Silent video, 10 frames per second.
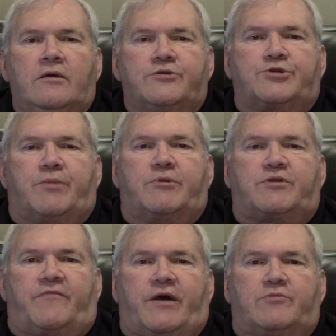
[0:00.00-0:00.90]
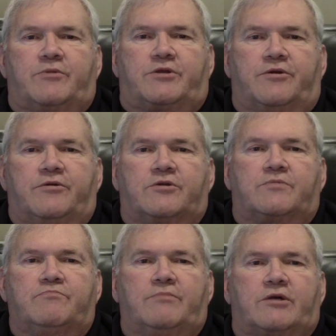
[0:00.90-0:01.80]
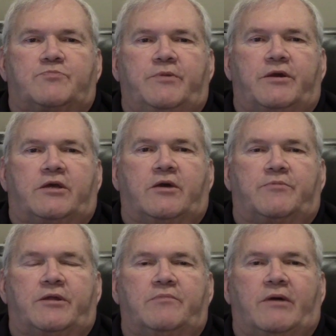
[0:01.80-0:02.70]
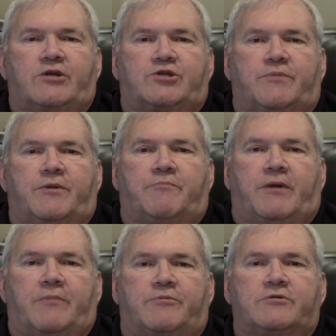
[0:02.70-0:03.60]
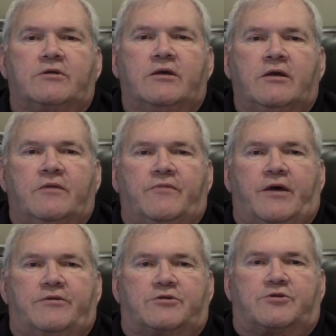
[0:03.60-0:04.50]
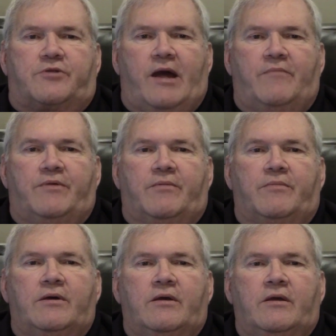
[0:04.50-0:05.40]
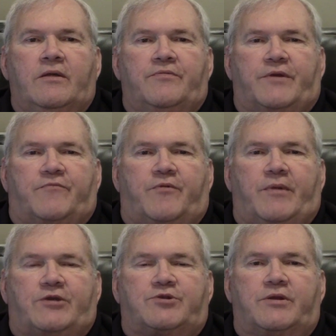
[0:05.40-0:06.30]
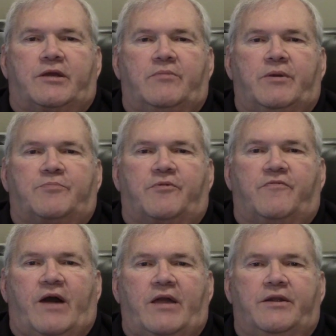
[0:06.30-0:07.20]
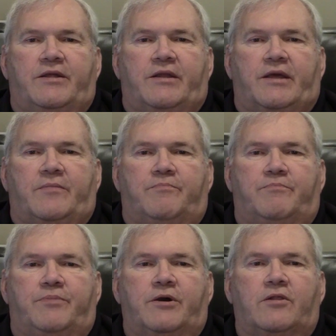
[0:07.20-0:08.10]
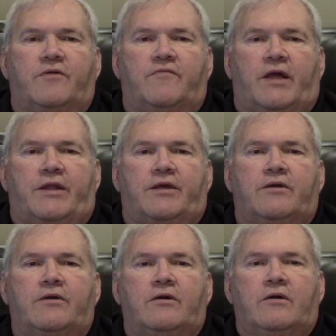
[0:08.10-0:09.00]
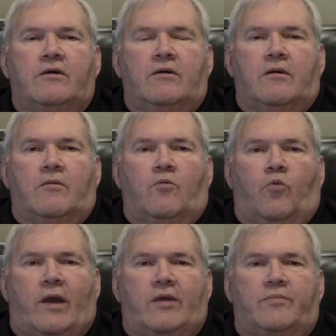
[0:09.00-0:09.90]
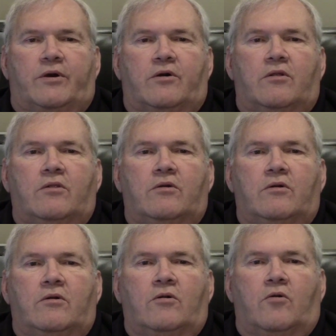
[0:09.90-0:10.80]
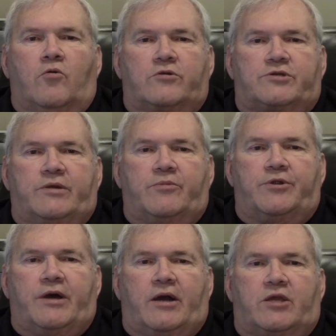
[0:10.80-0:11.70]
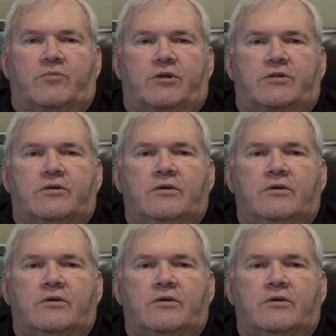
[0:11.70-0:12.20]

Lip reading: Shipments of hazard materials must be accompanied by shipping papers that describe them. The information can be provided in a bill of lading, waybill, or similar document.